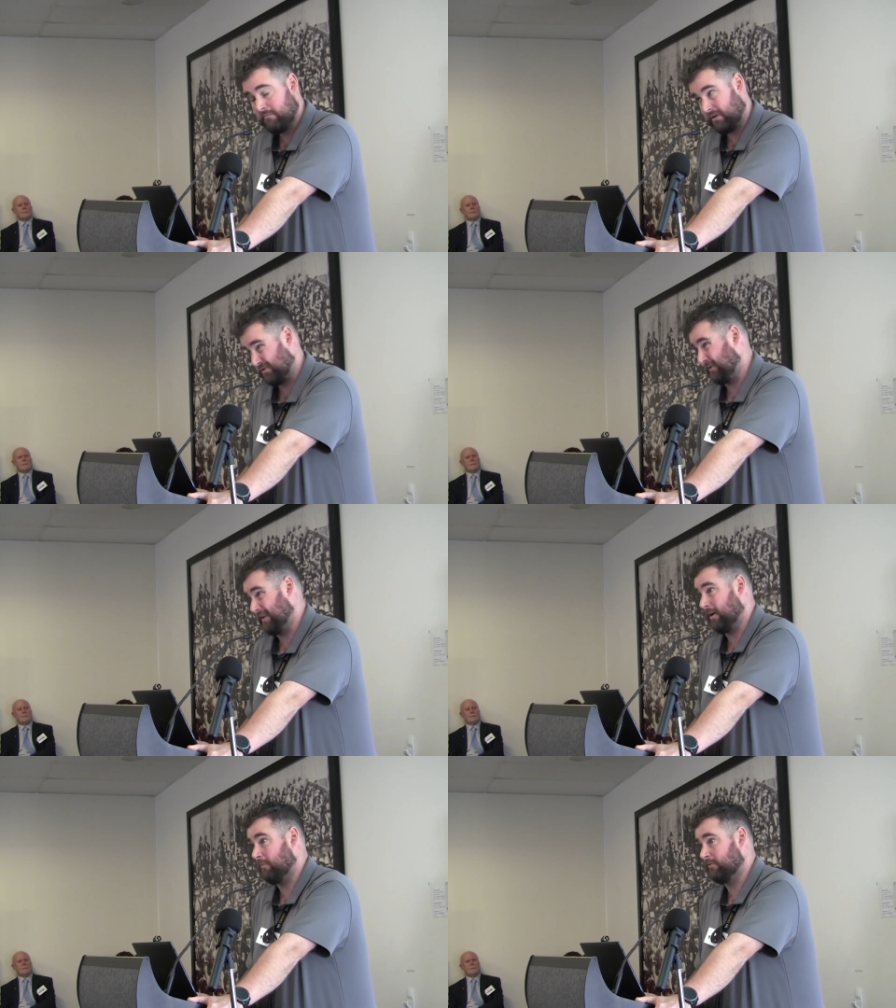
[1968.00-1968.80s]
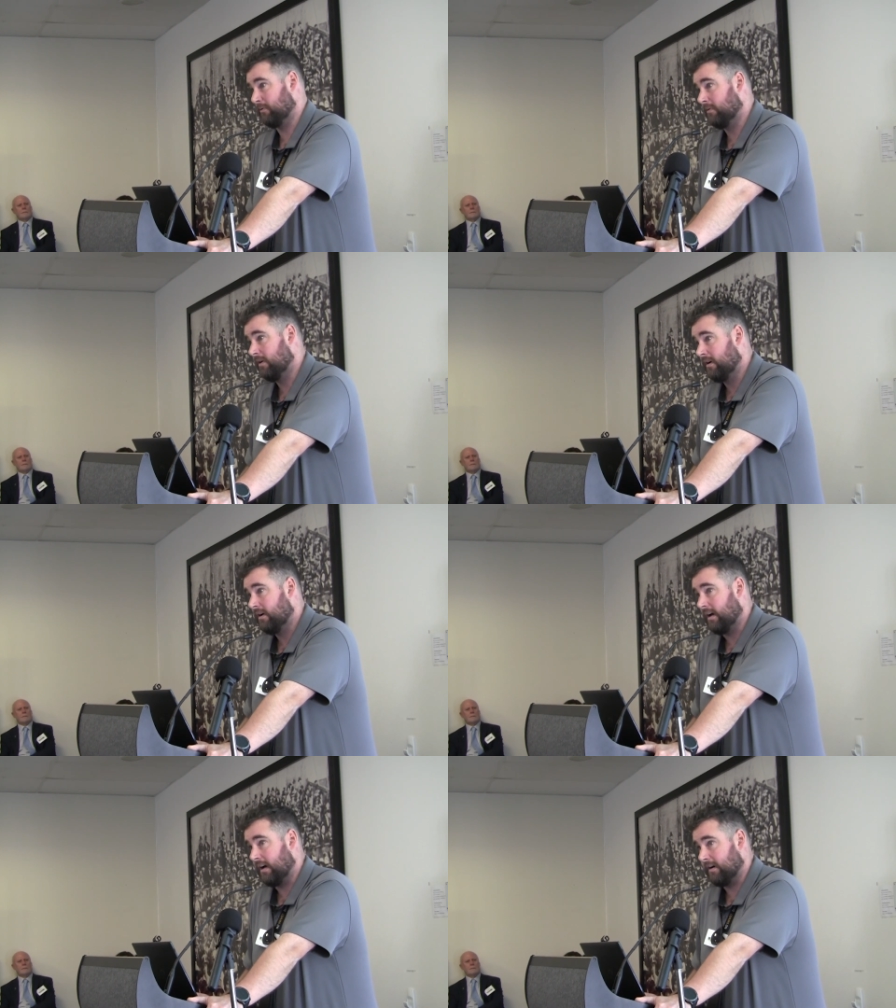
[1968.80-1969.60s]
but it's really helpful.
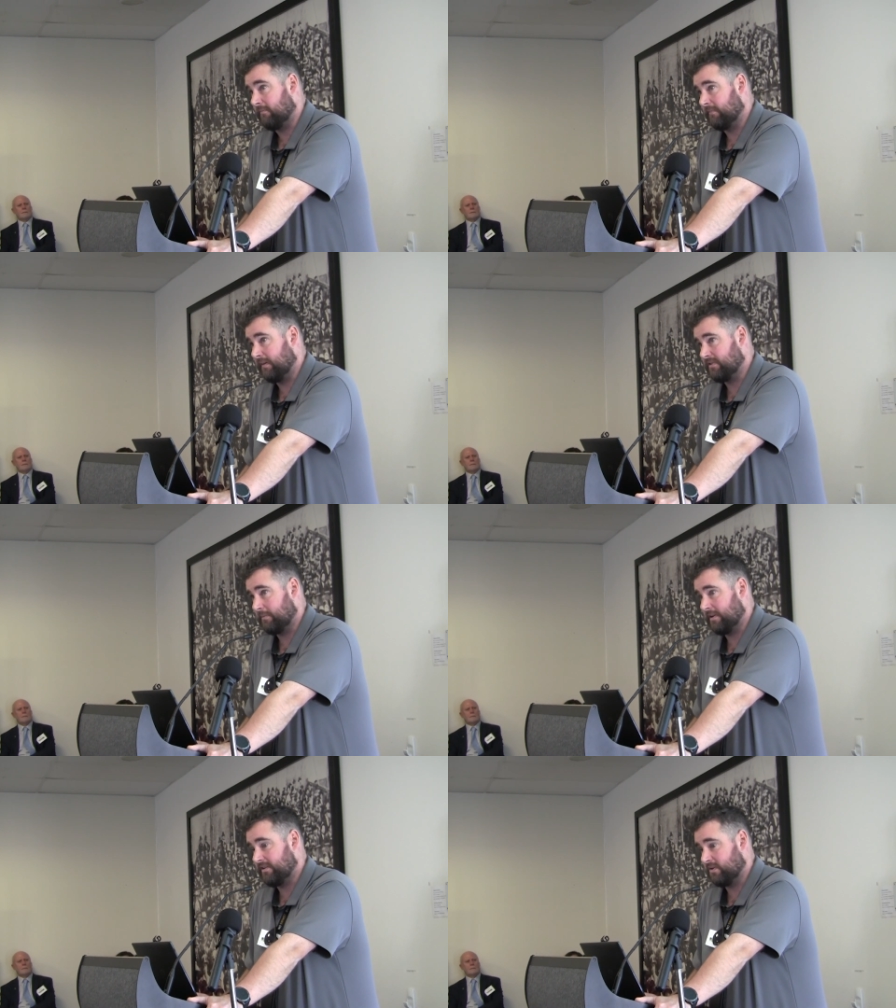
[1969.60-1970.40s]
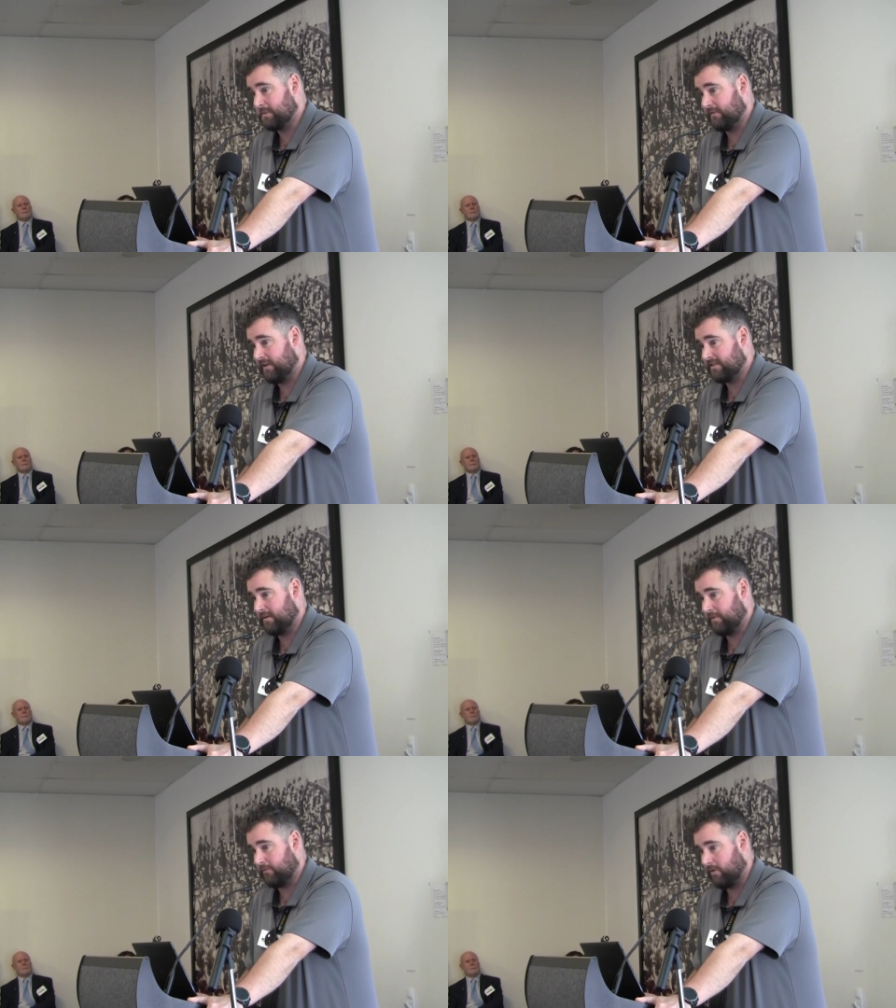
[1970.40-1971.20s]
Um, if somebody tells me I've done
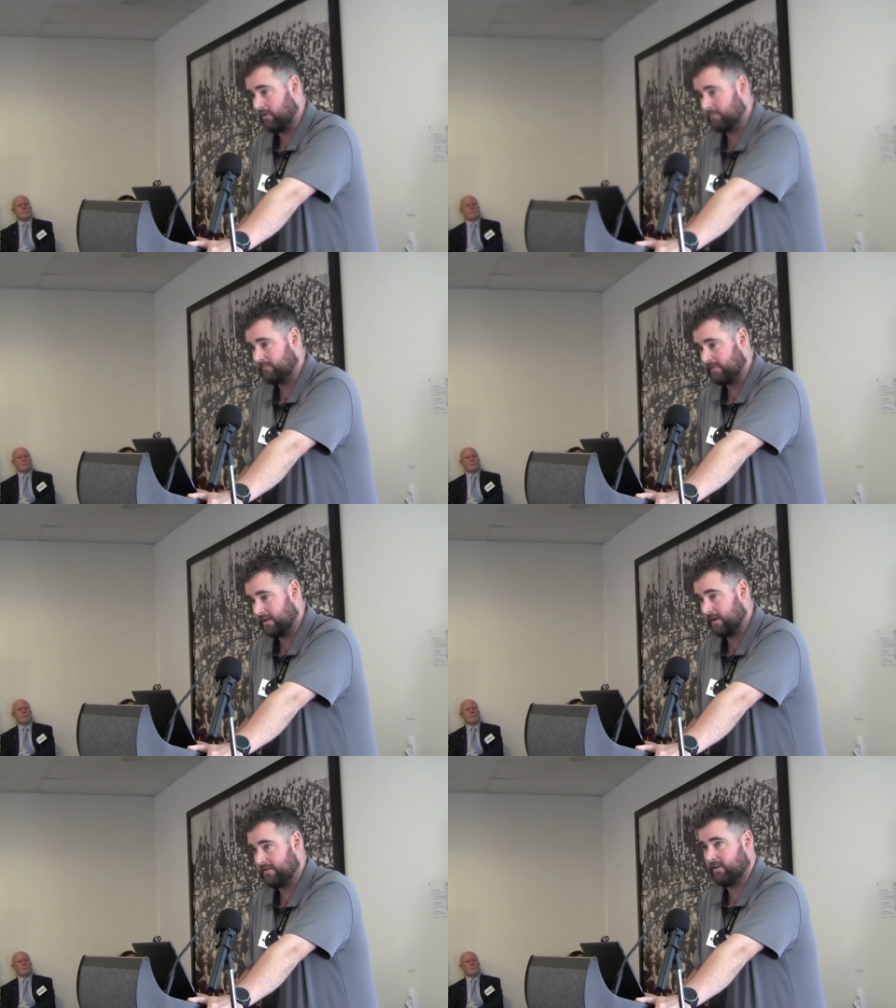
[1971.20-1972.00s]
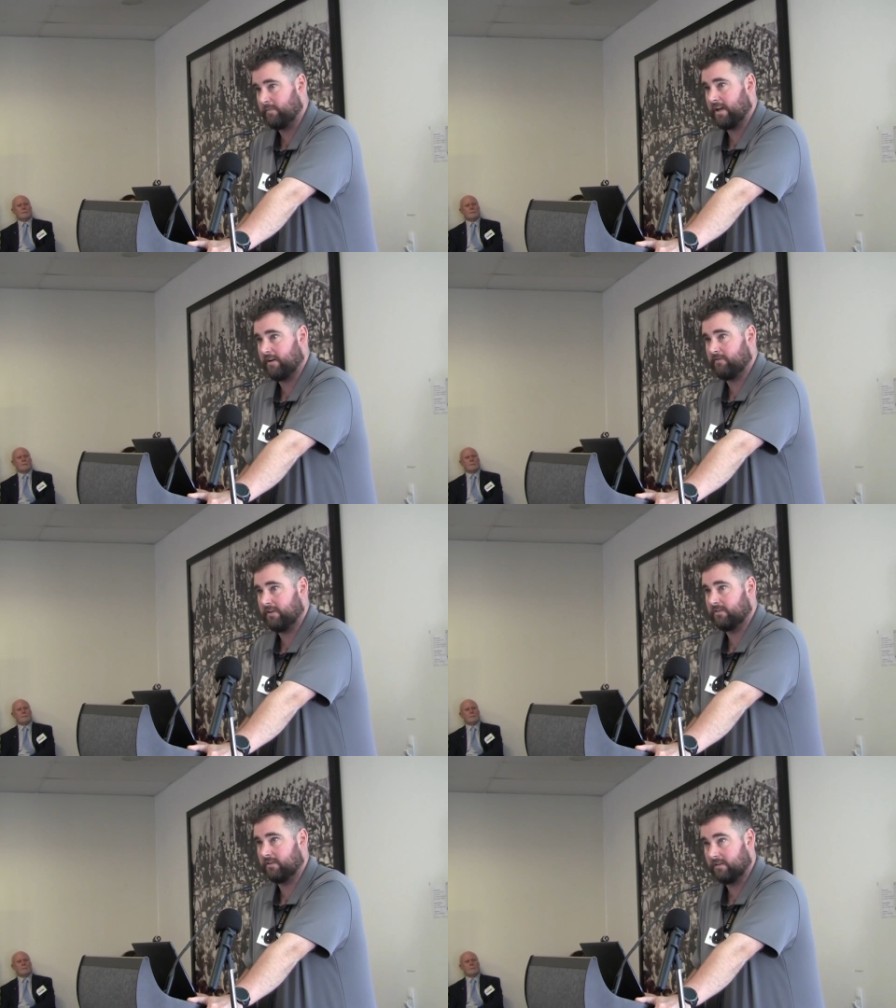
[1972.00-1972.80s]
something wrong and they don't tell me how to
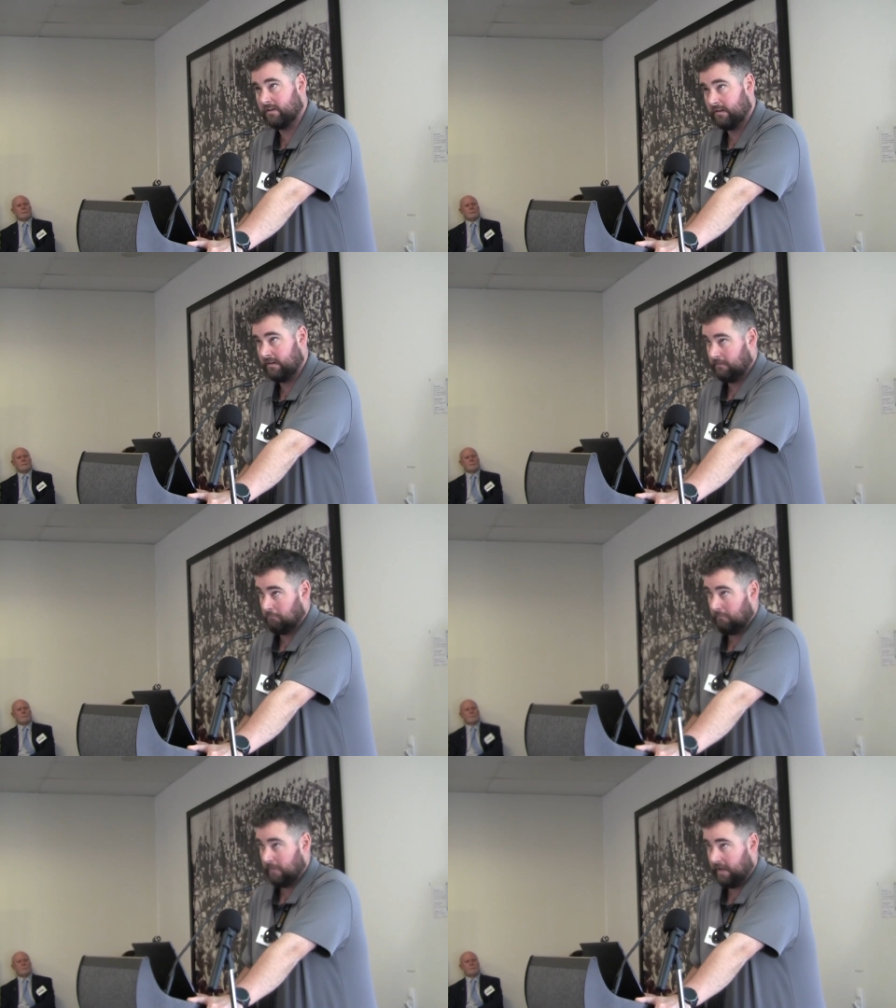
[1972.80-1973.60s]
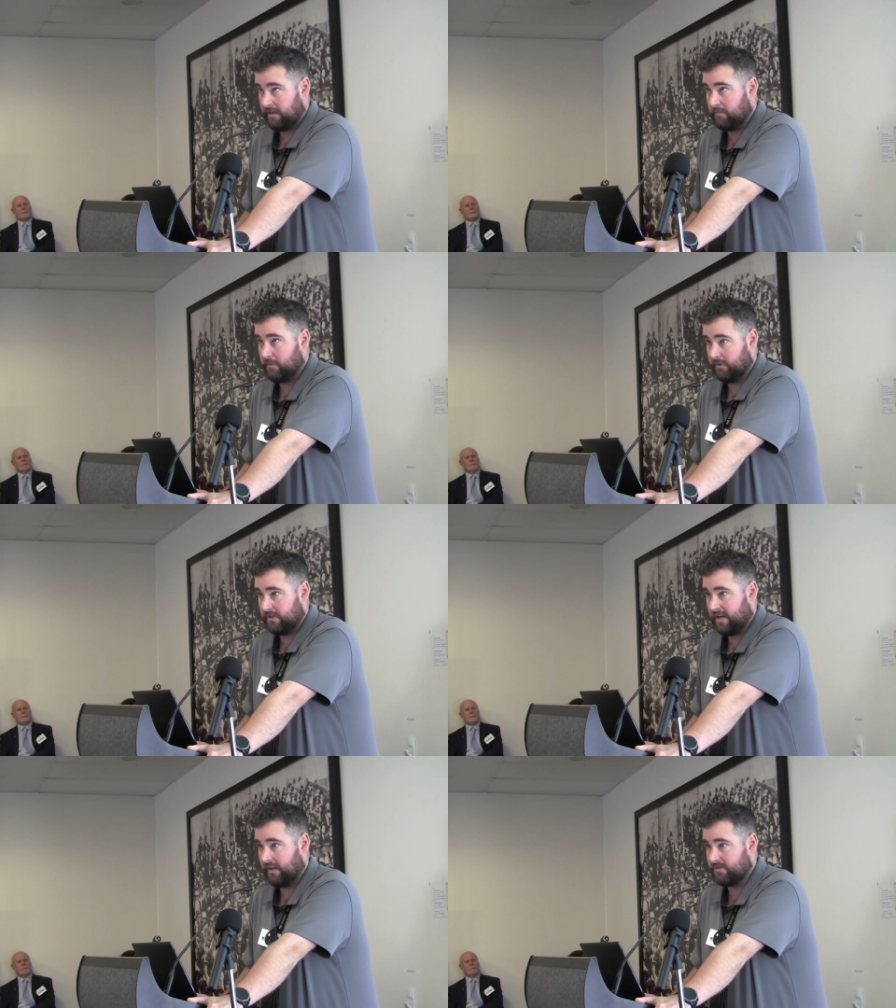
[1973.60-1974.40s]
fix it, it can be
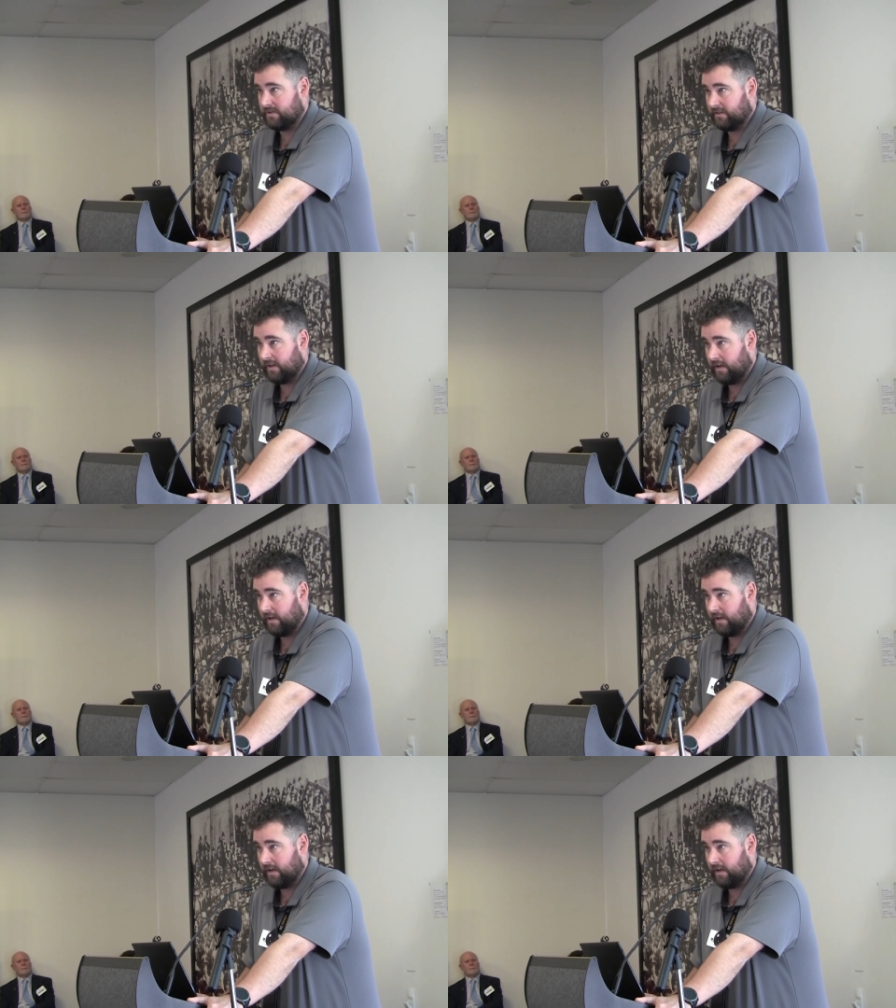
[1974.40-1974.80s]
really challenging.